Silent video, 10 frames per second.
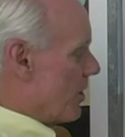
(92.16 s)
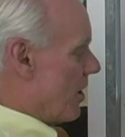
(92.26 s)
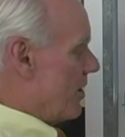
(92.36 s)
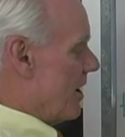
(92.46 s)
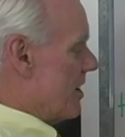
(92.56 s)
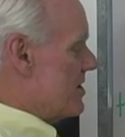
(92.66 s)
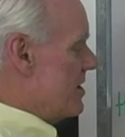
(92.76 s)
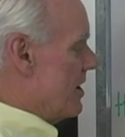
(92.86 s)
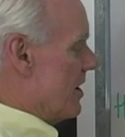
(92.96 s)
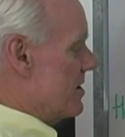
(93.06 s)
what I'll get is
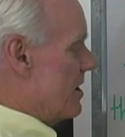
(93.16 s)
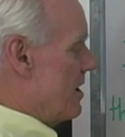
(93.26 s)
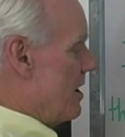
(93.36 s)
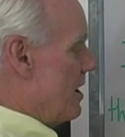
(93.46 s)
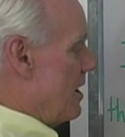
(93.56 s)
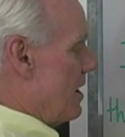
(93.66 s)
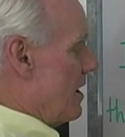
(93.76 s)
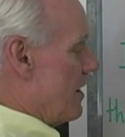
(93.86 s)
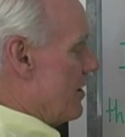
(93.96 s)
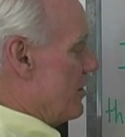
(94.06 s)
this.
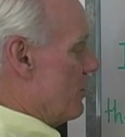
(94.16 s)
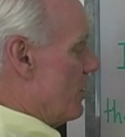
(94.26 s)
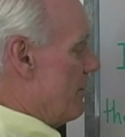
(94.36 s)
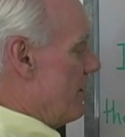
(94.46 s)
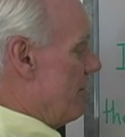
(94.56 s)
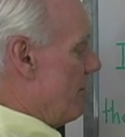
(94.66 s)
The derivative